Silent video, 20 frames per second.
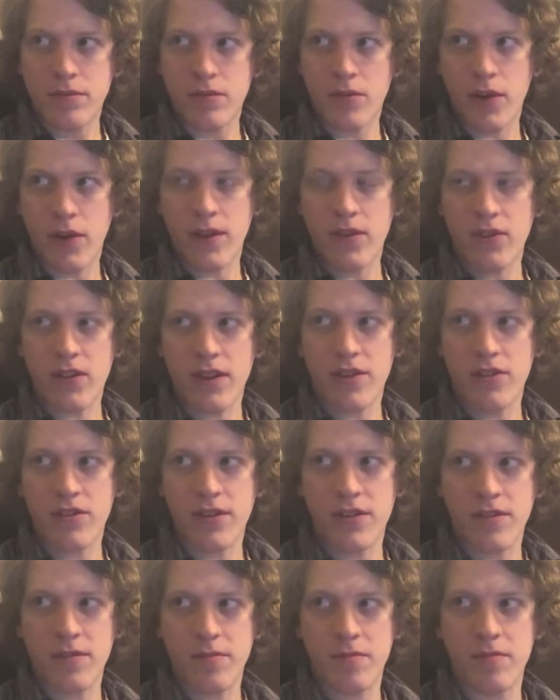
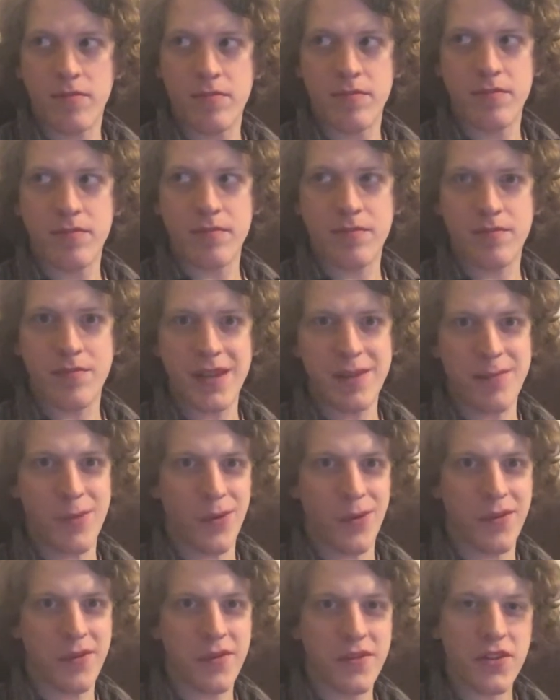translation
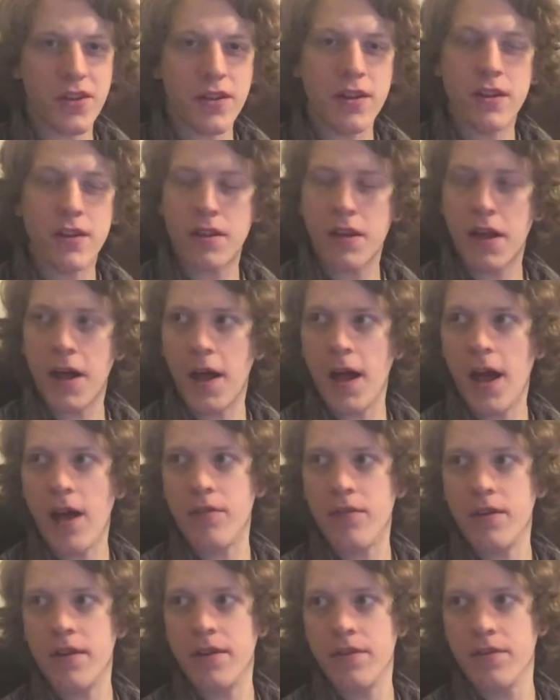people to uh,
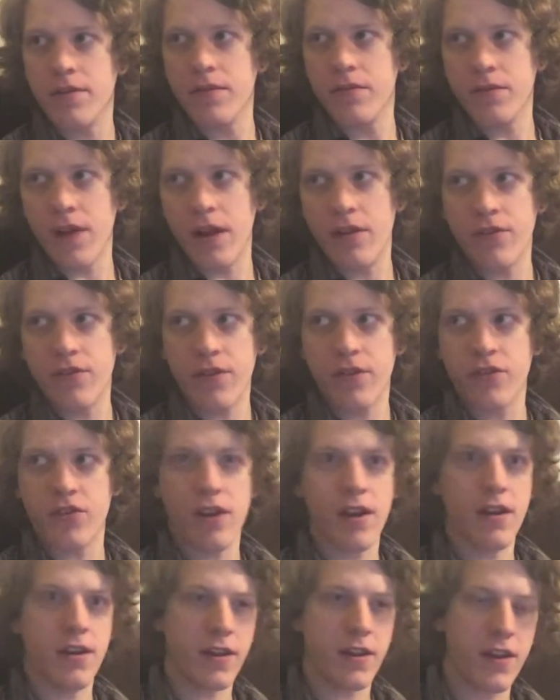have a French
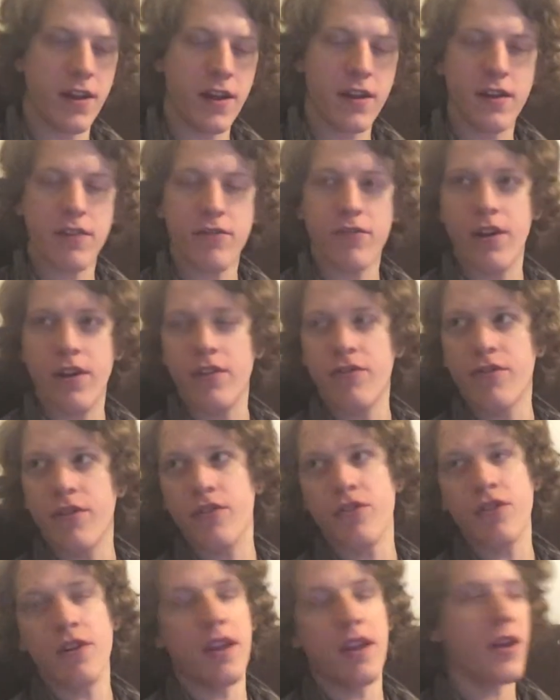version and a Canadian French
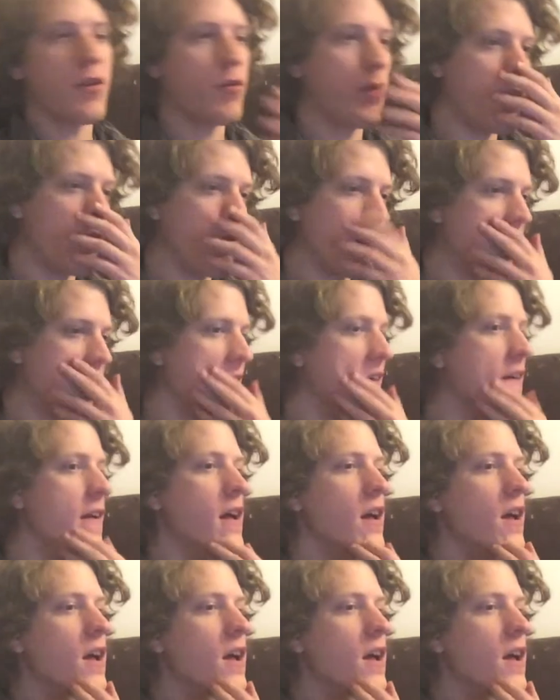version. Like, when we're...